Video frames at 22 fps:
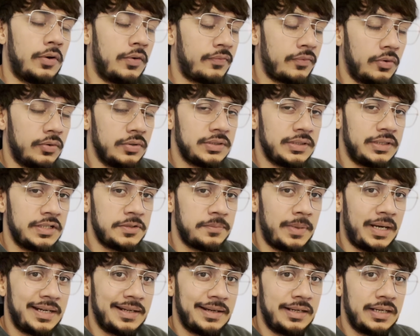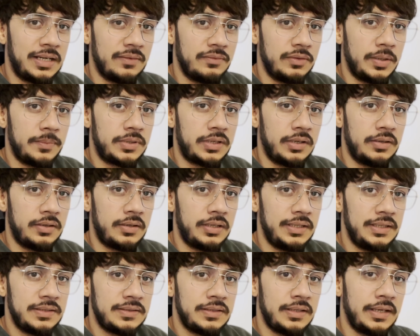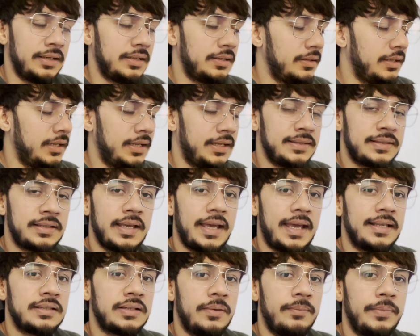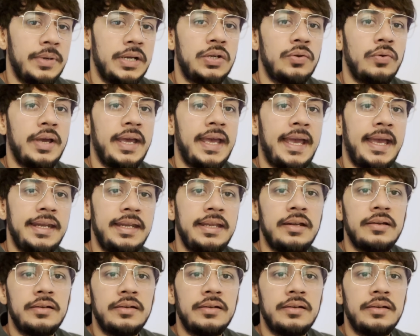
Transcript: Of course, it is better in developed countries as compared to any